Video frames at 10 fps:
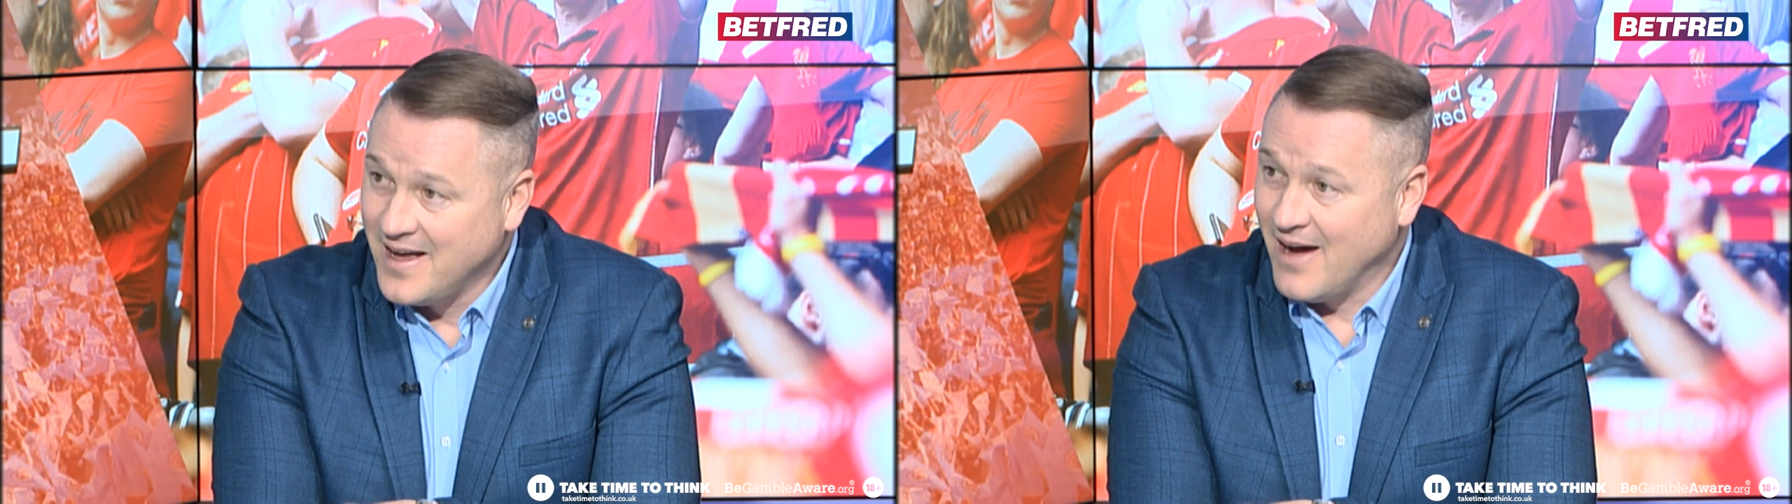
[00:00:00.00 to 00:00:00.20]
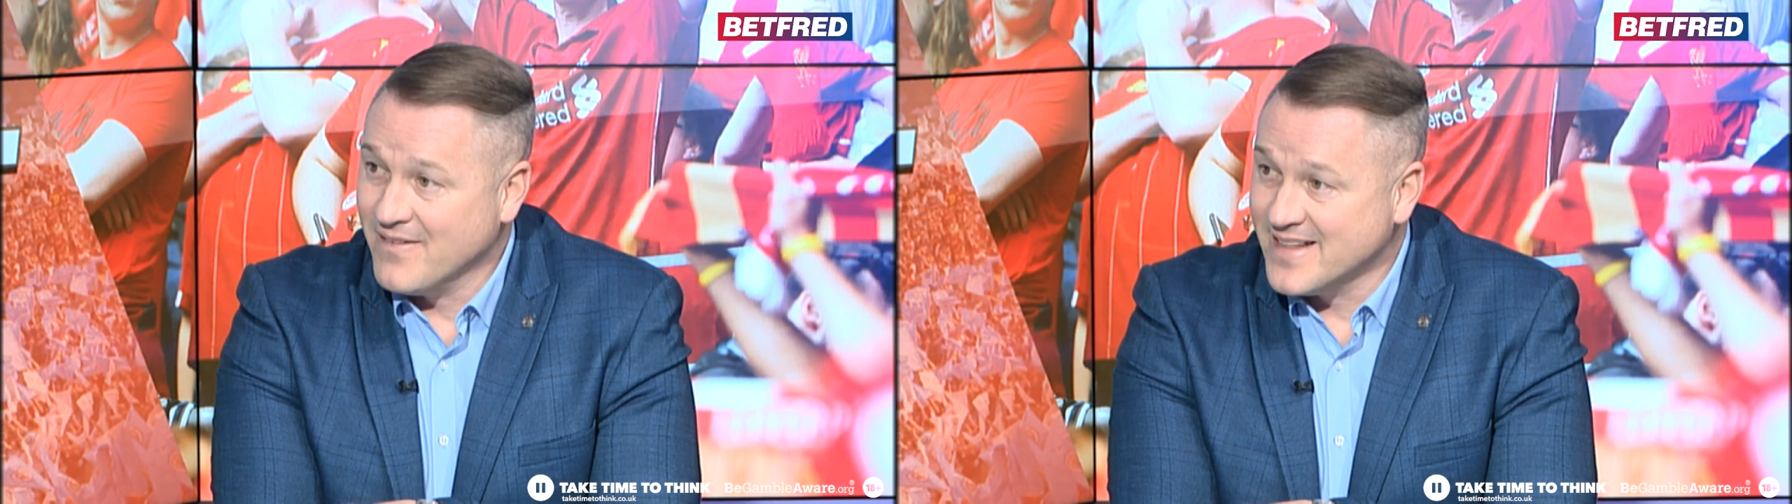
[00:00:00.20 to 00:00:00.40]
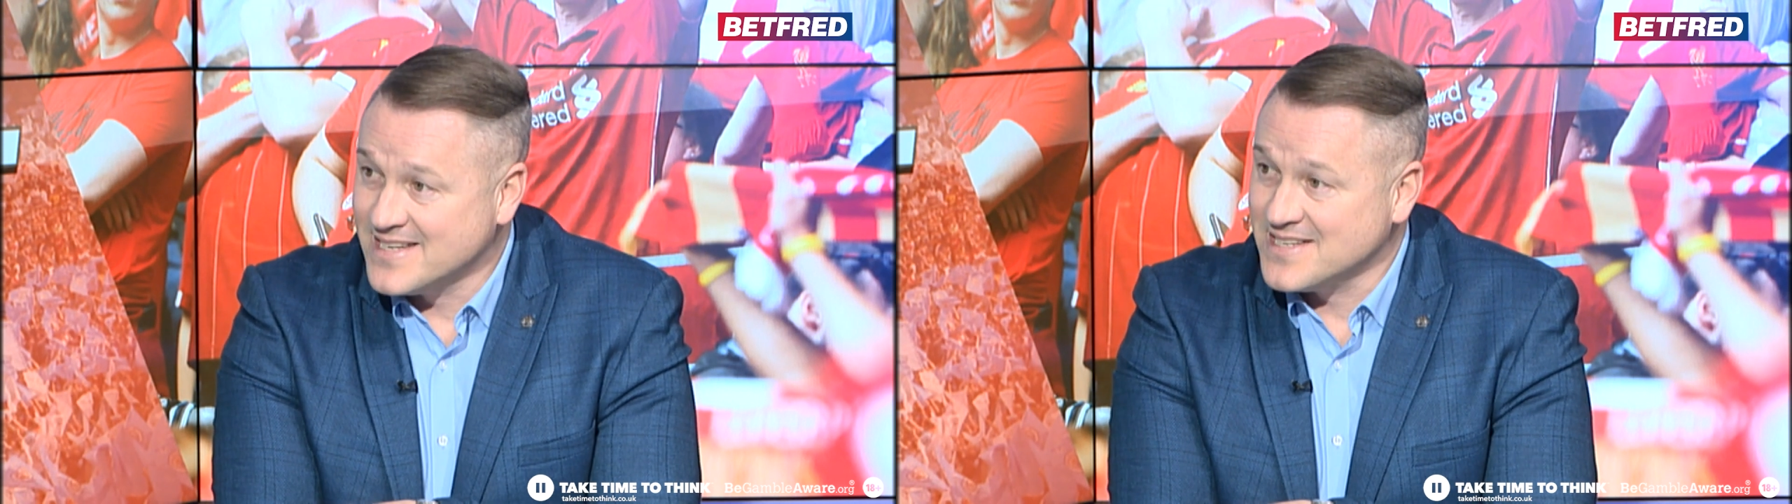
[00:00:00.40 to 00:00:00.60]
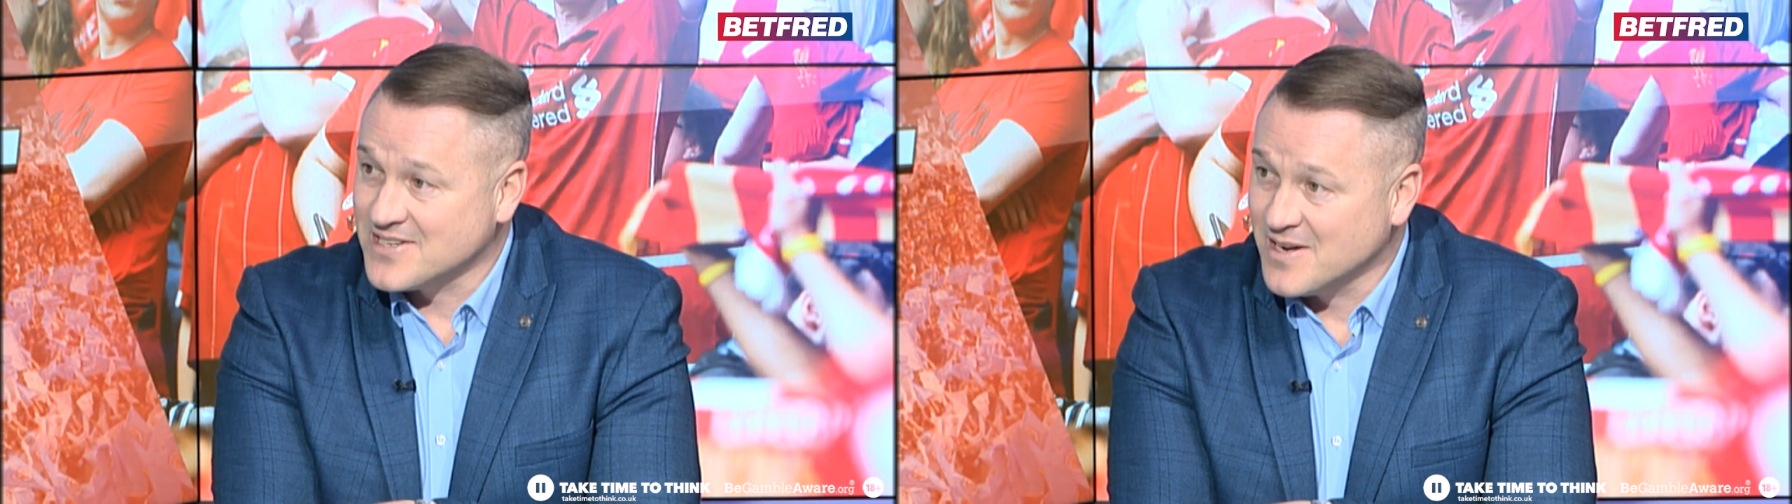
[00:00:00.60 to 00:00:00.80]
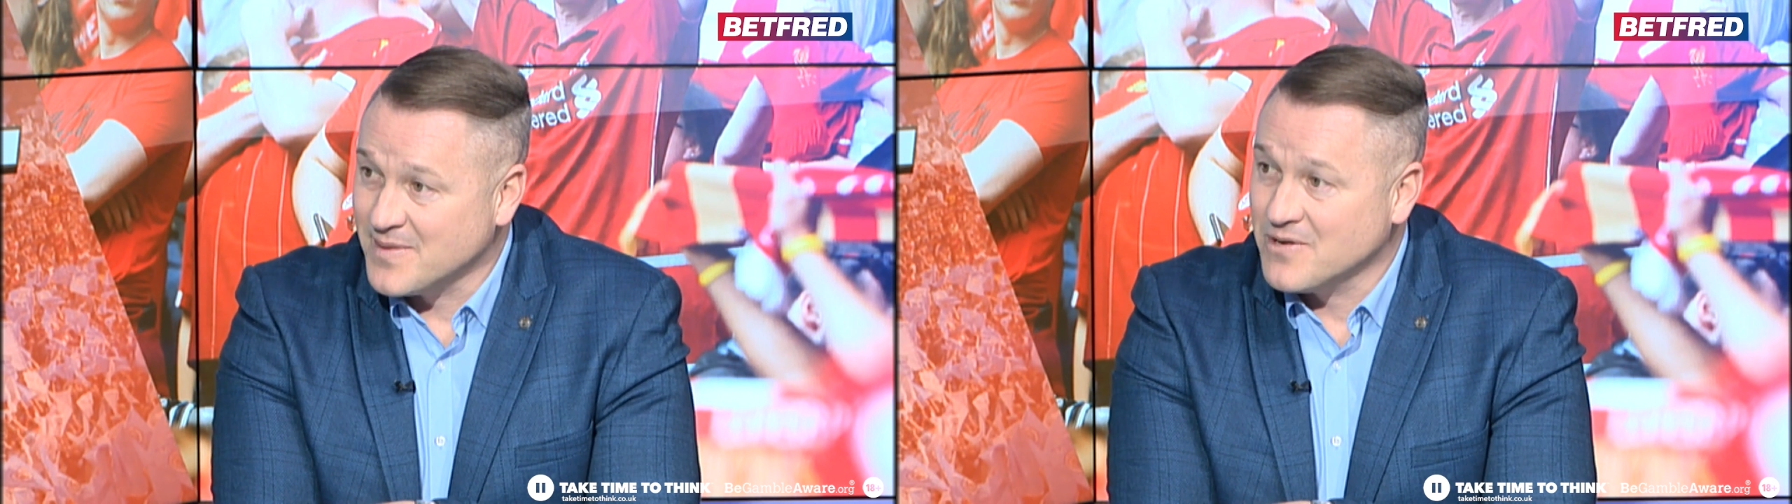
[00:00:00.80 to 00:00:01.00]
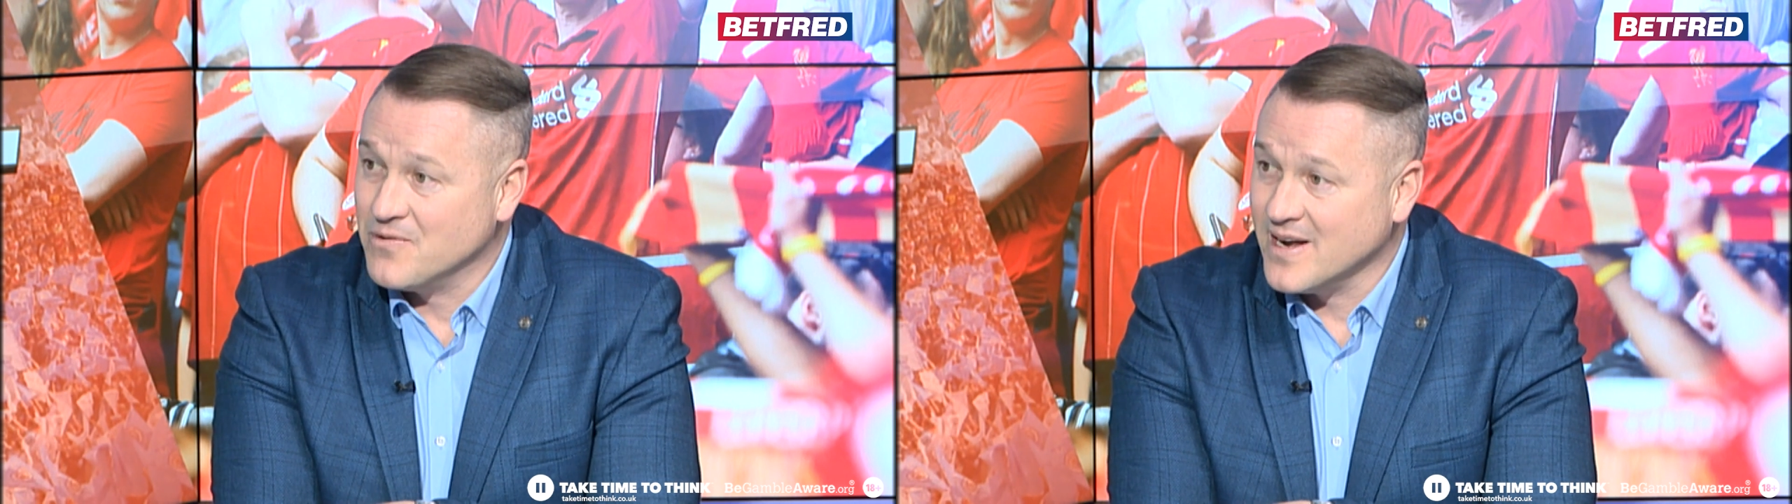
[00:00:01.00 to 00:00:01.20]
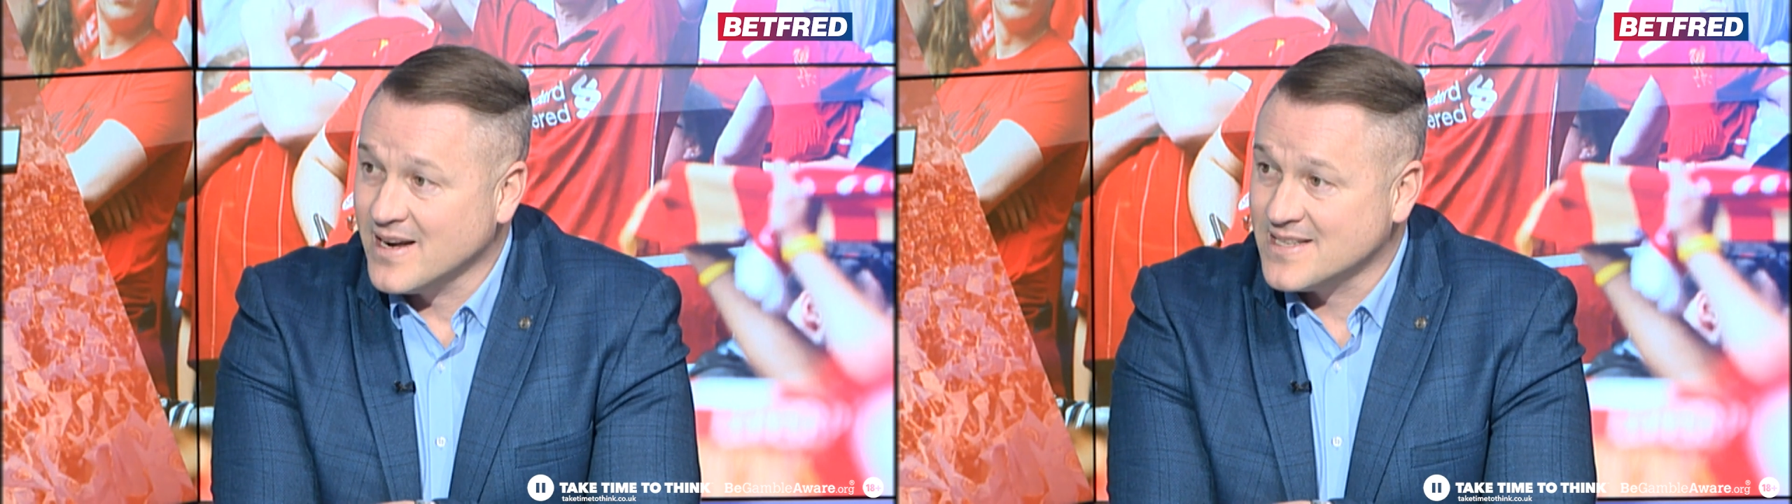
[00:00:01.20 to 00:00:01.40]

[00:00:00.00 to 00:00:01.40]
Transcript: I mean, this is going to be a really